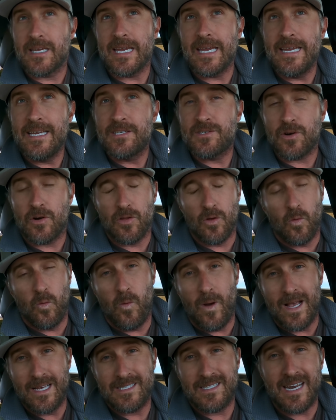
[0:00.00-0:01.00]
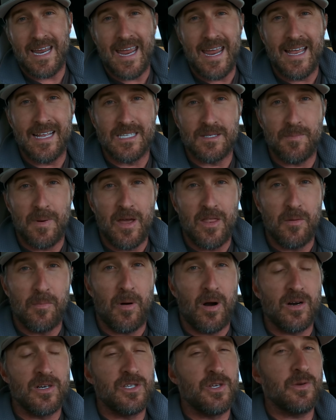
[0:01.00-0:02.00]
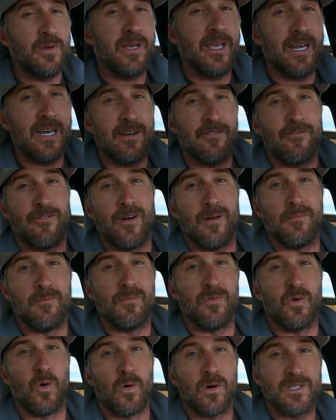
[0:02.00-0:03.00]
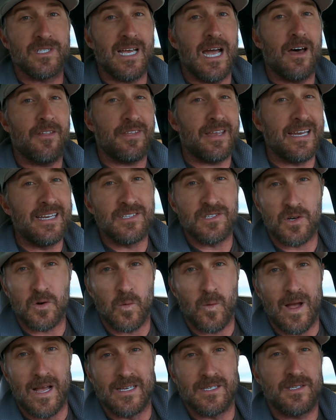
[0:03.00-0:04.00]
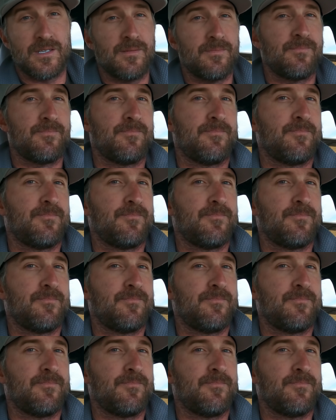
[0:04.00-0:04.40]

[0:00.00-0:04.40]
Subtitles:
east or the west ends. My other barns, you can get in from north, south, east, or west.